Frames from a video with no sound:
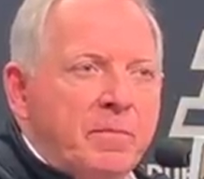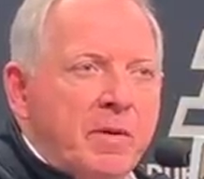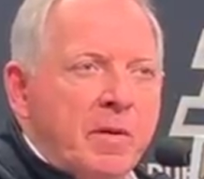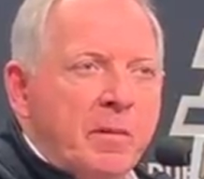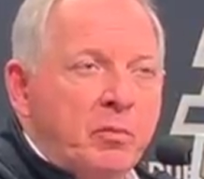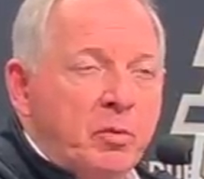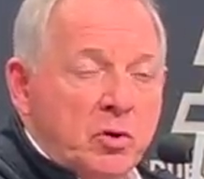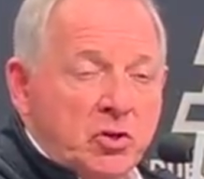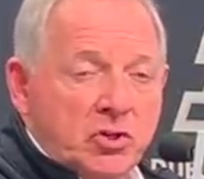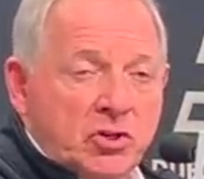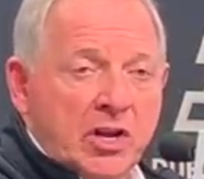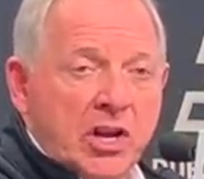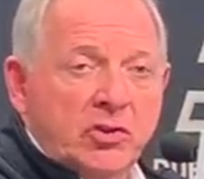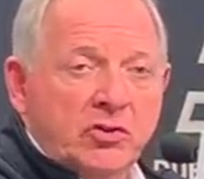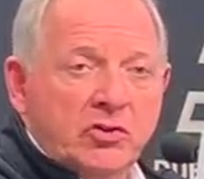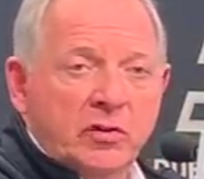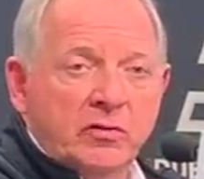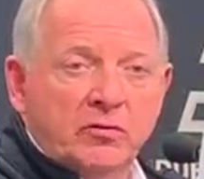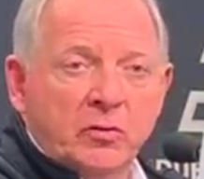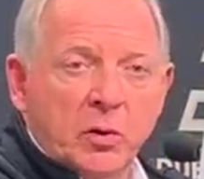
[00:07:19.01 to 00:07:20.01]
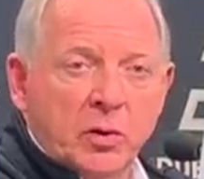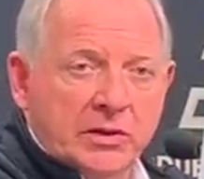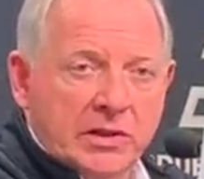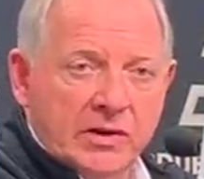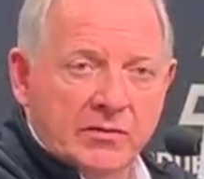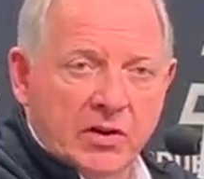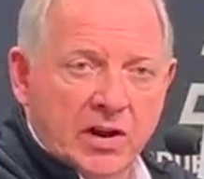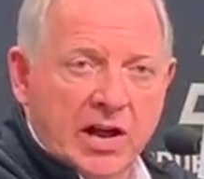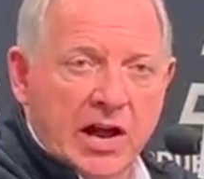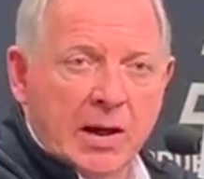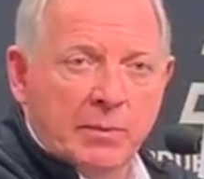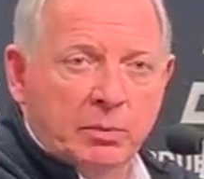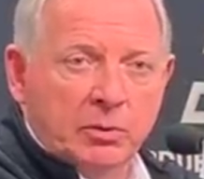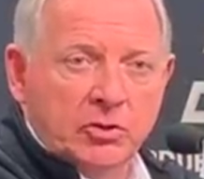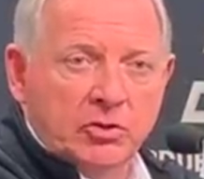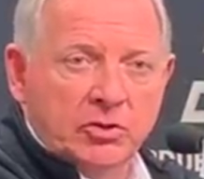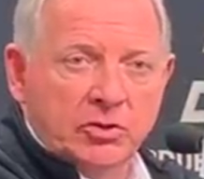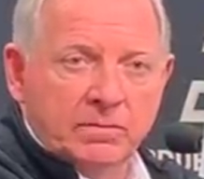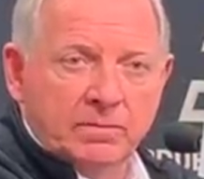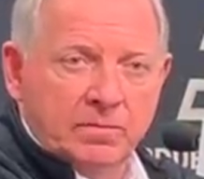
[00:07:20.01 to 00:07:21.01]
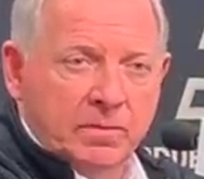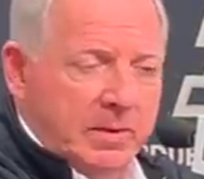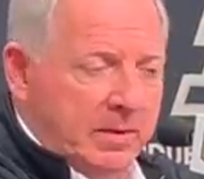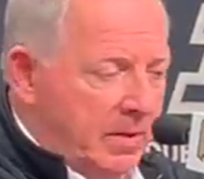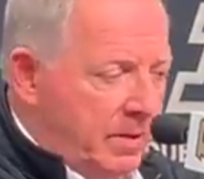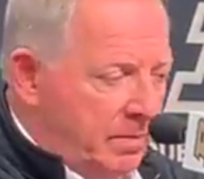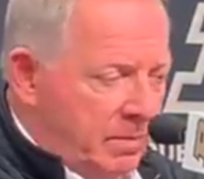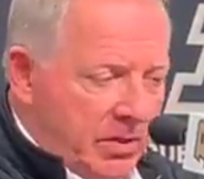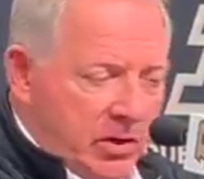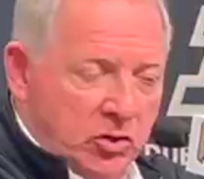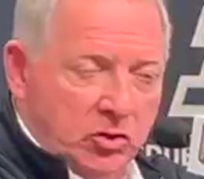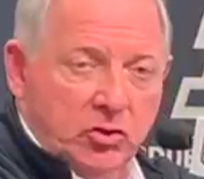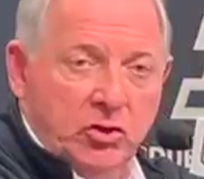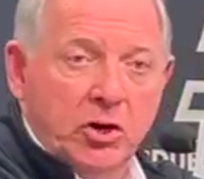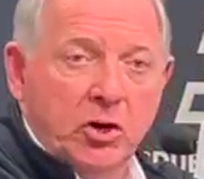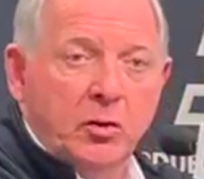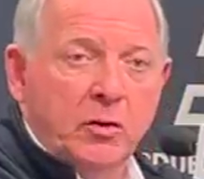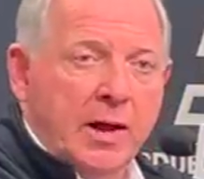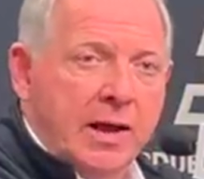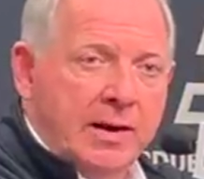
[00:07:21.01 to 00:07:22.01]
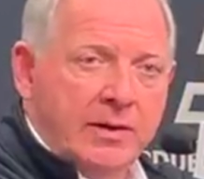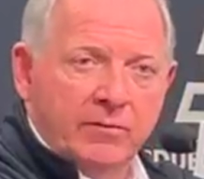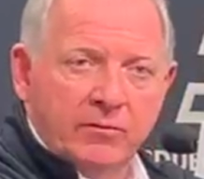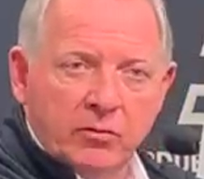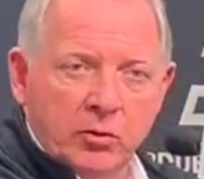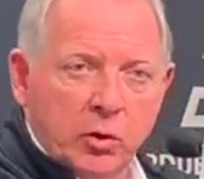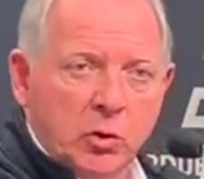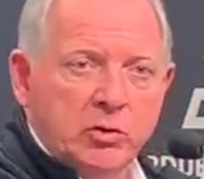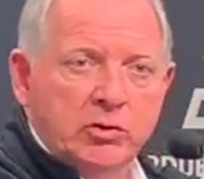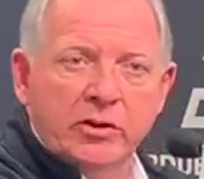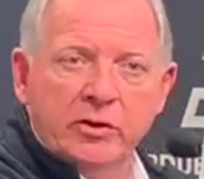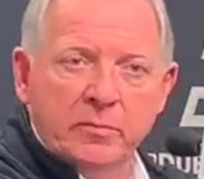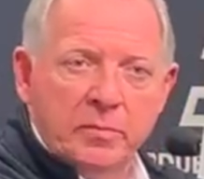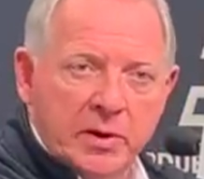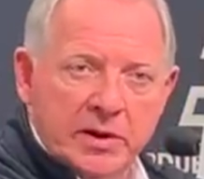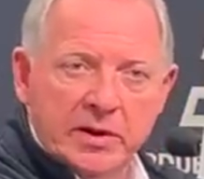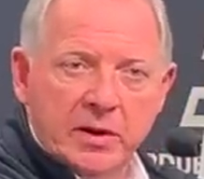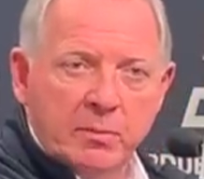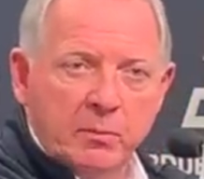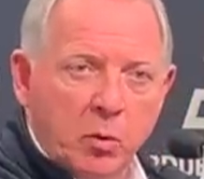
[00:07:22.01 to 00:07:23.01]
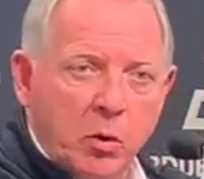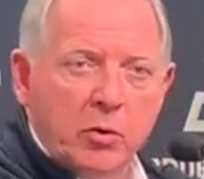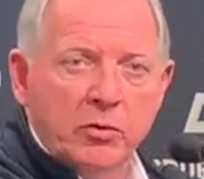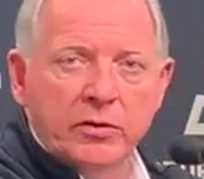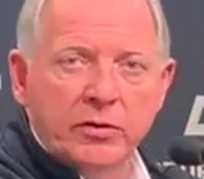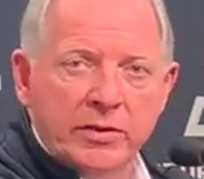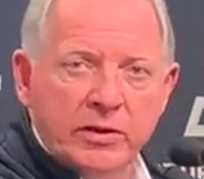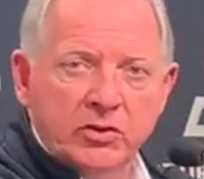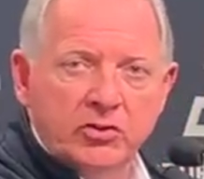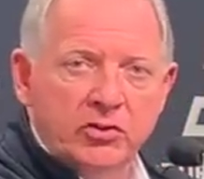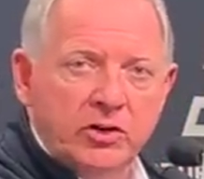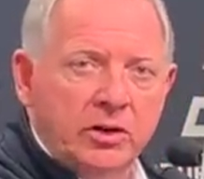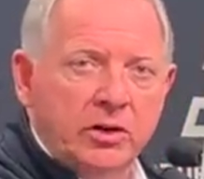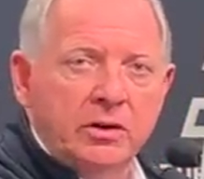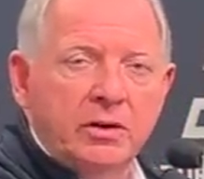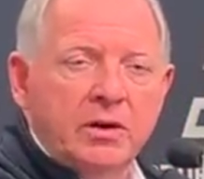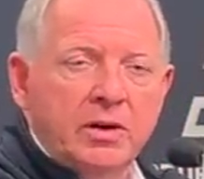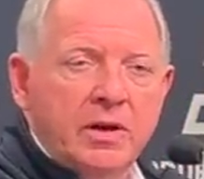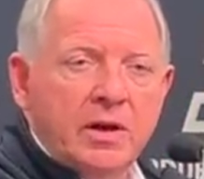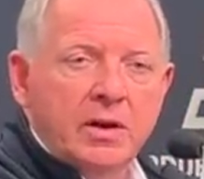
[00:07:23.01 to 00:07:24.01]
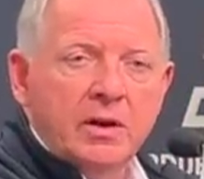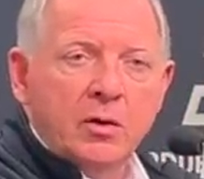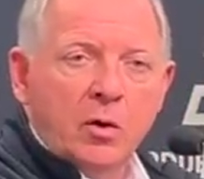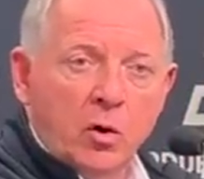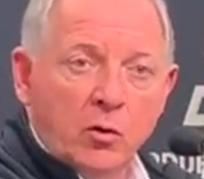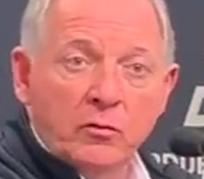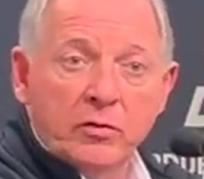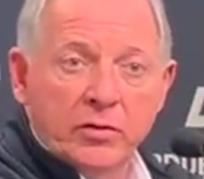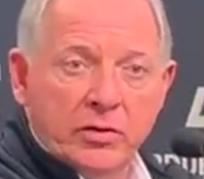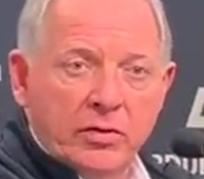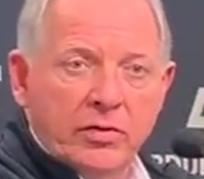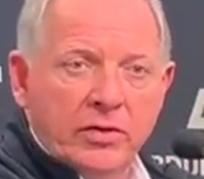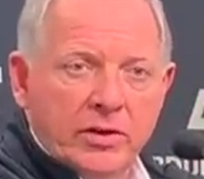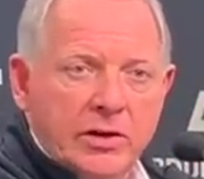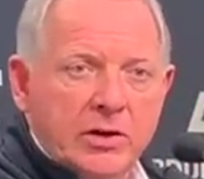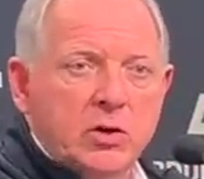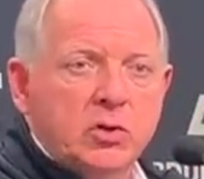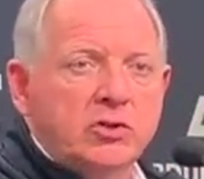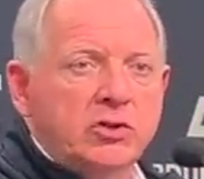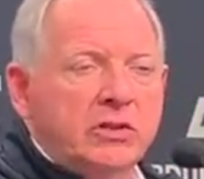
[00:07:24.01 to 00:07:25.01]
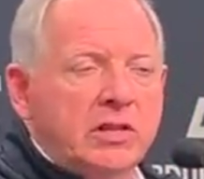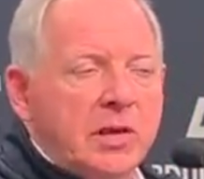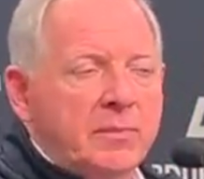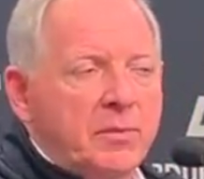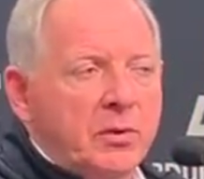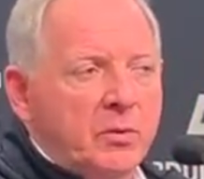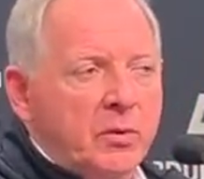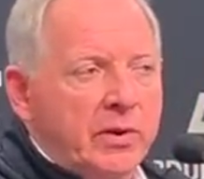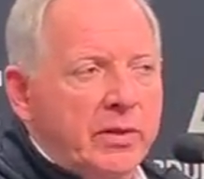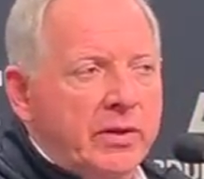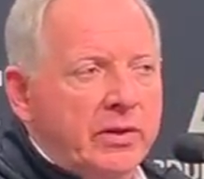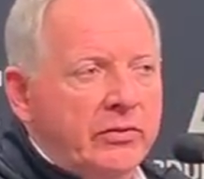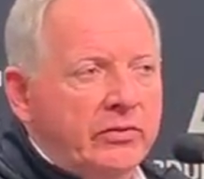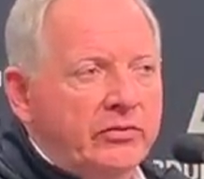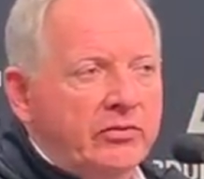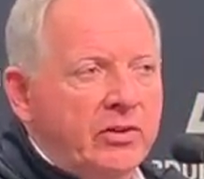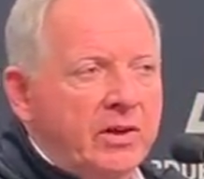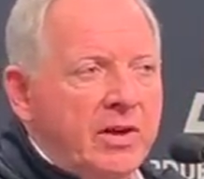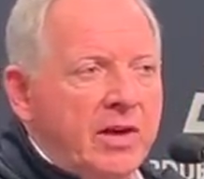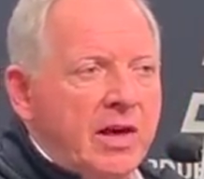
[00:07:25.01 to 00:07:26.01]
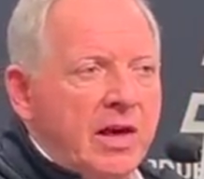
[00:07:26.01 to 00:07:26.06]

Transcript: appreciation for what they've accomplished this year, and for those that have been here more than this year, over the years that they've been with us,